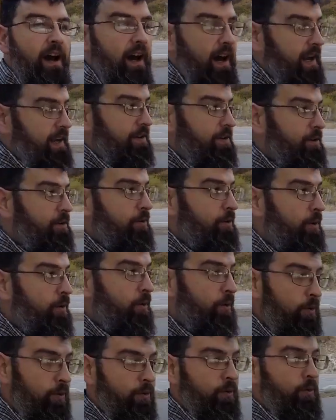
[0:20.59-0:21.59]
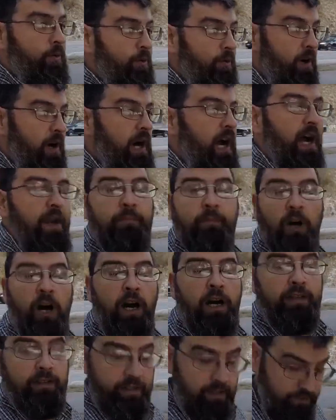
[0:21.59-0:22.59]
I know I'm
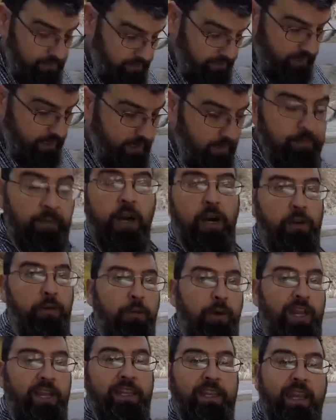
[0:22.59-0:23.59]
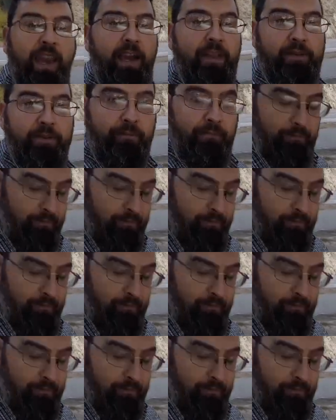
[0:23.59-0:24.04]
not, because I am not awake yet.